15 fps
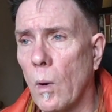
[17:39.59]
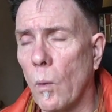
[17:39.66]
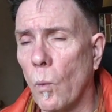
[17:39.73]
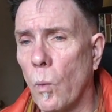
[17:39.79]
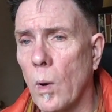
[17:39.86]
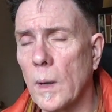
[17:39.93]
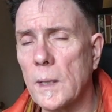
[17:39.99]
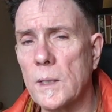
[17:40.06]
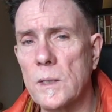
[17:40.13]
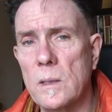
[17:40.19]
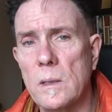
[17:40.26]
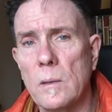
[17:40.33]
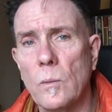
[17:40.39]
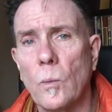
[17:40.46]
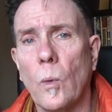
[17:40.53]
What is
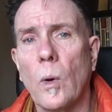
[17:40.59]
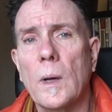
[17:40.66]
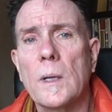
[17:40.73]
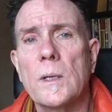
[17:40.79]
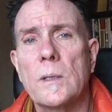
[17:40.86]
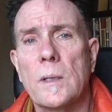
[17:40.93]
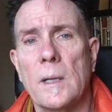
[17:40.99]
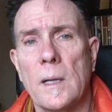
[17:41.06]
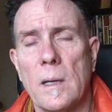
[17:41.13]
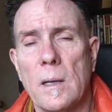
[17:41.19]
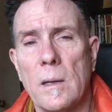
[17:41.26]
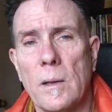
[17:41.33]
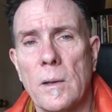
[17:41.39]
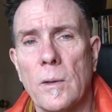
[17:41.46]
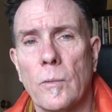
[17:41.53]
the
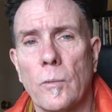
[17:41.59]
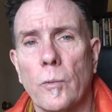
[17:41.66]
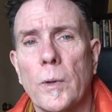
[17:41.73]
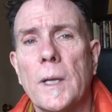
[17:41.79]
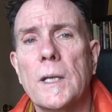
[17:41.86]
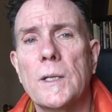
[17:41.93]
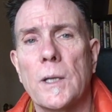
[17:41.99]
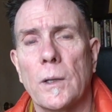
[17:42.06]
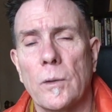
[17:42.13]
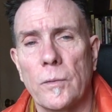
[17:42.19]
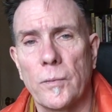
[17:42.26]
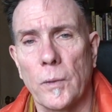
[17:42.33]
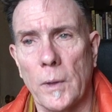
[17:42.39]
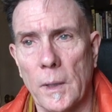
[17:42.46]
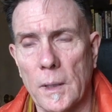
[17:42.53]
reason
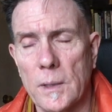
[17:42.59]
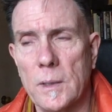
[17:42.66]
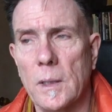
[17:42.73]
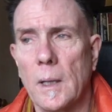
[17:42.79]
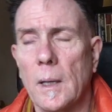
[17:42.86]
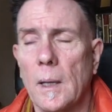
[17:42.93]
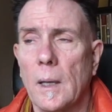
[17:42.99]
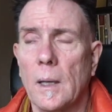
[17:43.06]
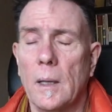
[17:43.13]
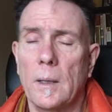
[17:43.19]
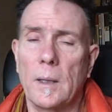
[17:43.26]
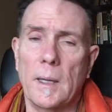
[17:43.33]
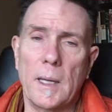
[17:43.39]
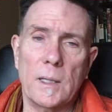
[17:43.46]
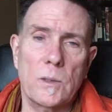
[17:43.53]
for this?
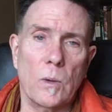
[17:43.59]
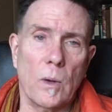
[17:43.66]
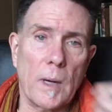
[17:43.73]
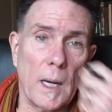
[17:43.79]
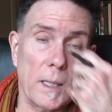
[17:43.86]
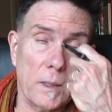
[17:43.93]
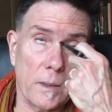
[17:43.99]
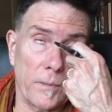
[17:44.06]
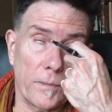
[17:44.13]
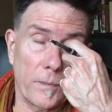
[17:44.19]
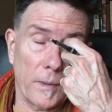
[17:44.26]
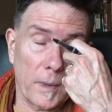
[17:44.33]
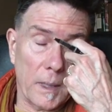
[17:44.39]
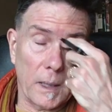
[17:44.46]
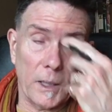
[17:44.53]
It gets all kinds of
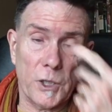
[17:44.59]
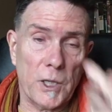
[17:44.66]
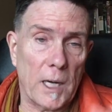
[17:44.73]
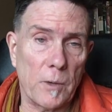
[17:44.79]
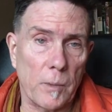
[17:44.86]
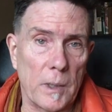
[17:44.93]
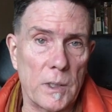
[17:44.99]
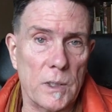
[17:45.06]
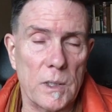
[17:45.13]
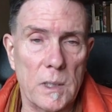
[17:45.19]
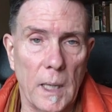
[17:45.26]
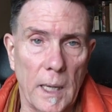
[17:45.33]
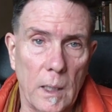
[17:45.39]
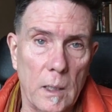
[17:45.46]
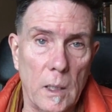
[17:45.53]
cliche reasons
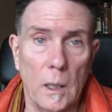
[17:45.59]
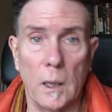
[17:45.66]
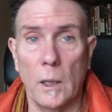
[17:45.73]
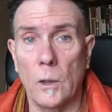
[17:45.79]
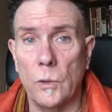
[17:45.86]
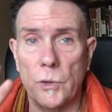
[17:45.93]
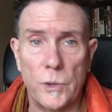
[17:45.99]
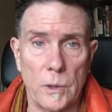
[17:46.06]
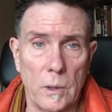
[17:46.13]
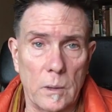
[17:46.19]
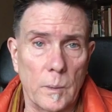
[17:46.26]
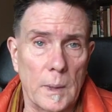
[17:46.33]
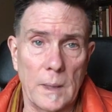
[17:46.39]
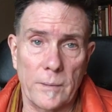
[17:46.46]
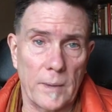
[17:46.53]
like closure,
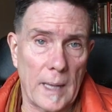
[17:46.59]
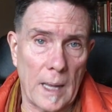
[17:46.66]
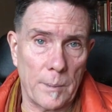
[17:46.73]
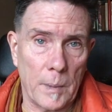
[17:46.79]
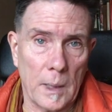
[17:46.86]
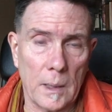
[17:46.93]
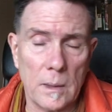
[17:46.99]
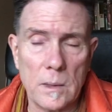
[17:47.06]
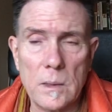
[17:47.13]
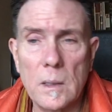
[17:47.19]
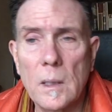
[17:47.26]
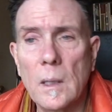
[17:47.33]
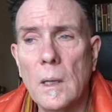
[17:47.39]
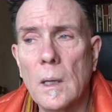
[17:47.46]
whatever that means,